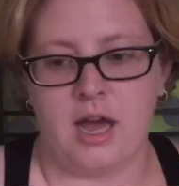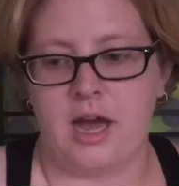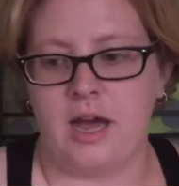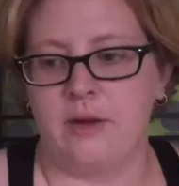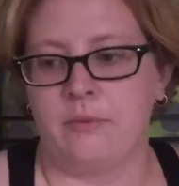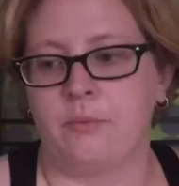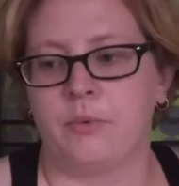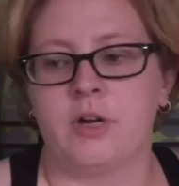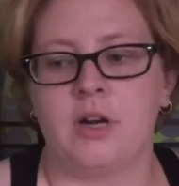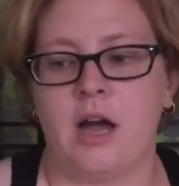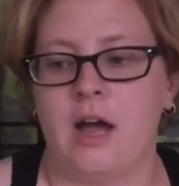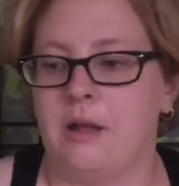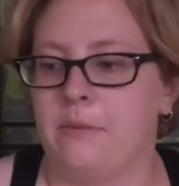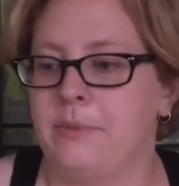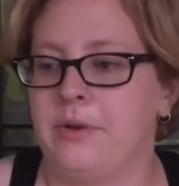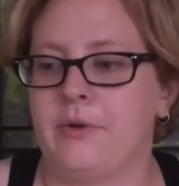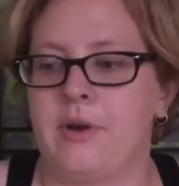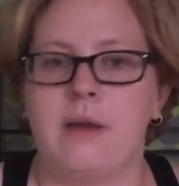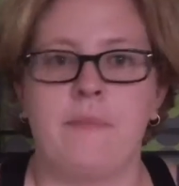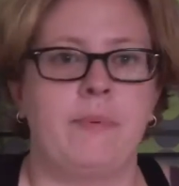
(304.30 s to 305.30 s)
I'll
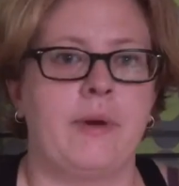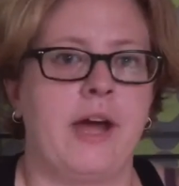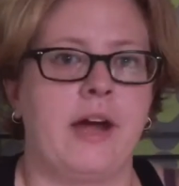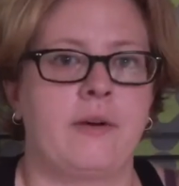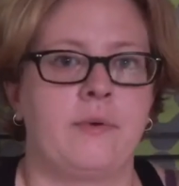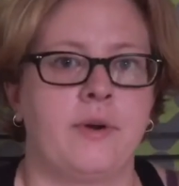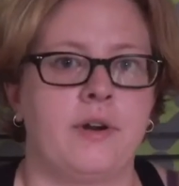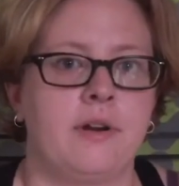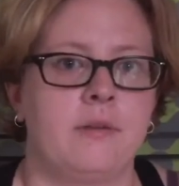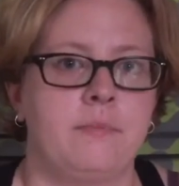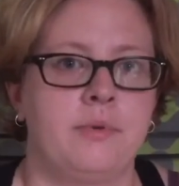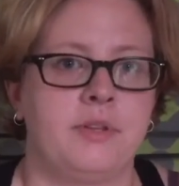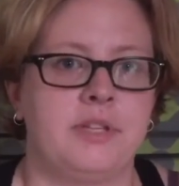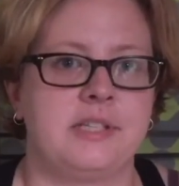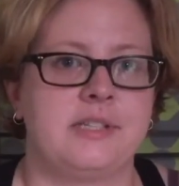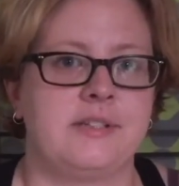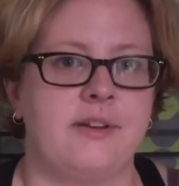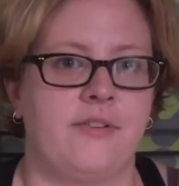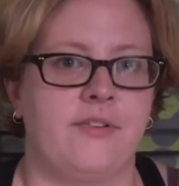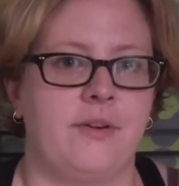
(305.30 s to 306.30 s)
be right back. We're gonna put
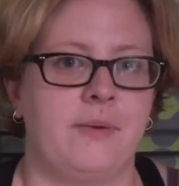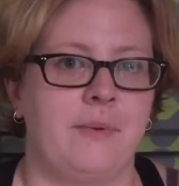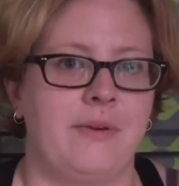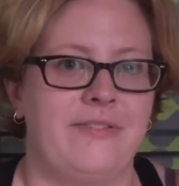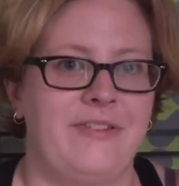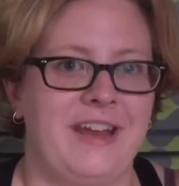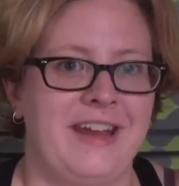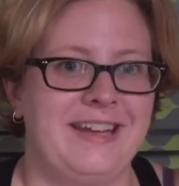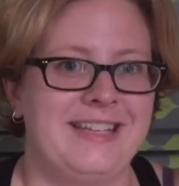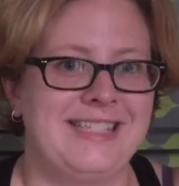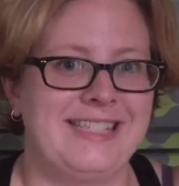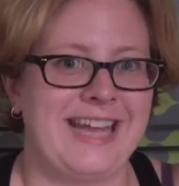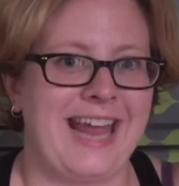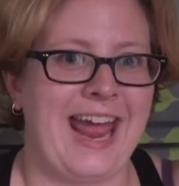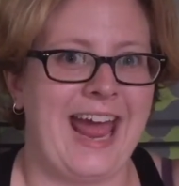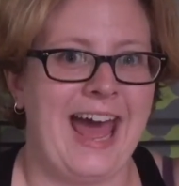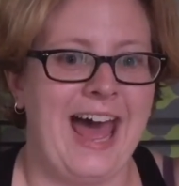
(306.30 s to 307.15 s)
the stuff on my face.